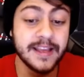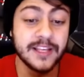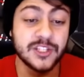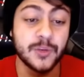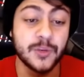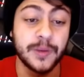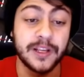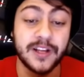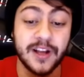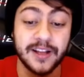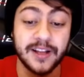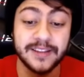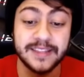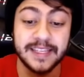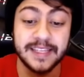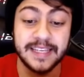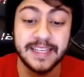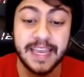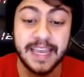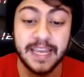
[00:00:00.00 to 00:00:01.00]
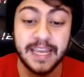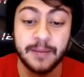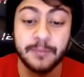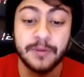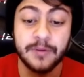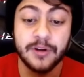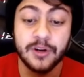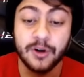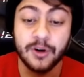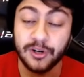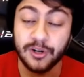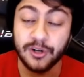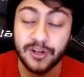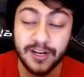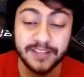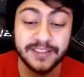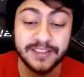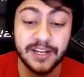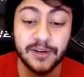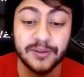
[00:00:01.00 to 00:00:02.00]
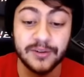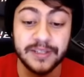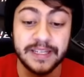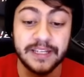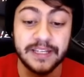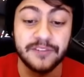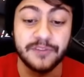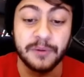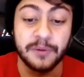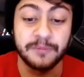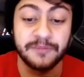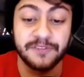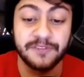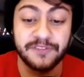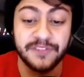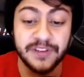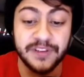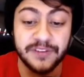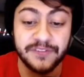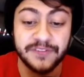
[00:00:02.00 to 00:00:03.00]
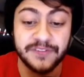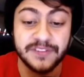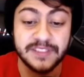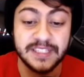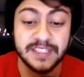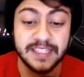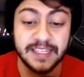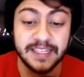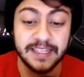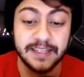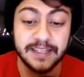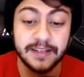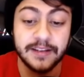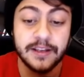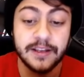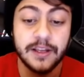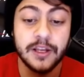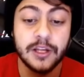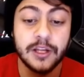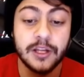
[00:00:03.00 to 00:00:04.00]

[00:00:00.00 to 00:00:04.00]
So we cut the game, or cut their lead, from 15-7.